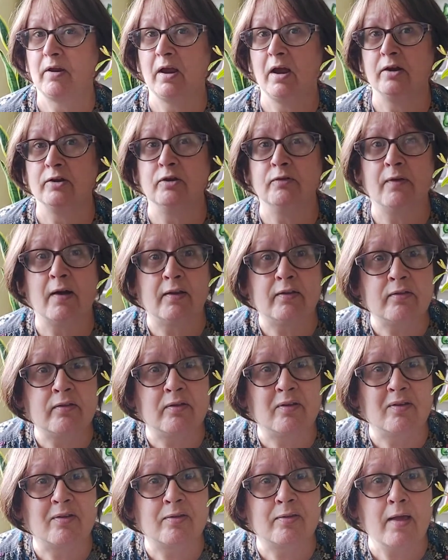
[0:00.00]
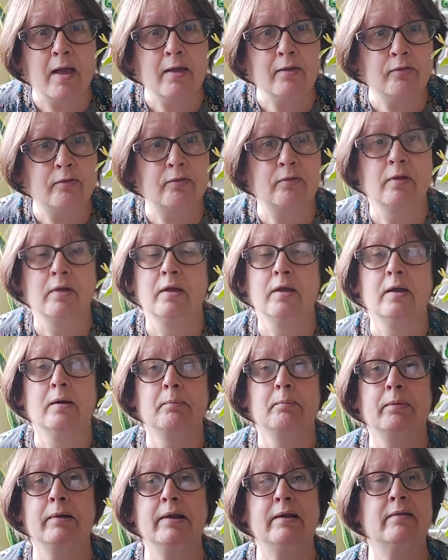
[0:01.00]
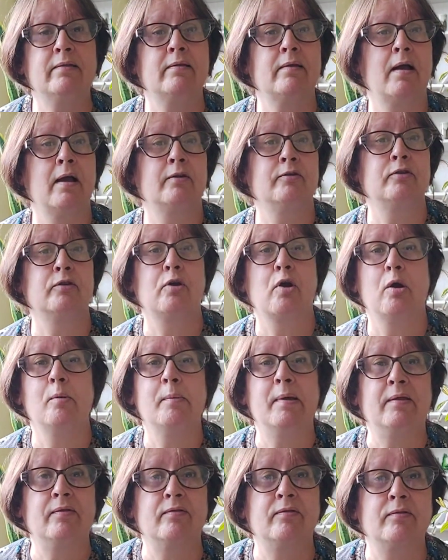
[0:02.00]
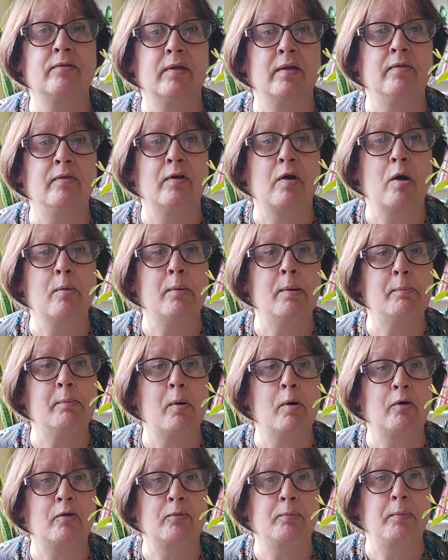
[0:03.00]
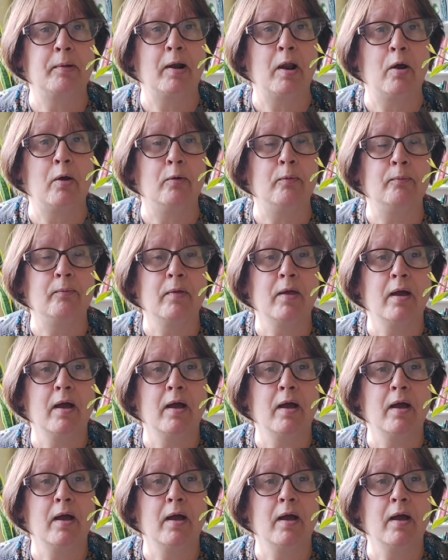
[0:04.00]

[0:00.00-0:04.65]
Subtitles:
and you've had success, please add your comments in the comment box below.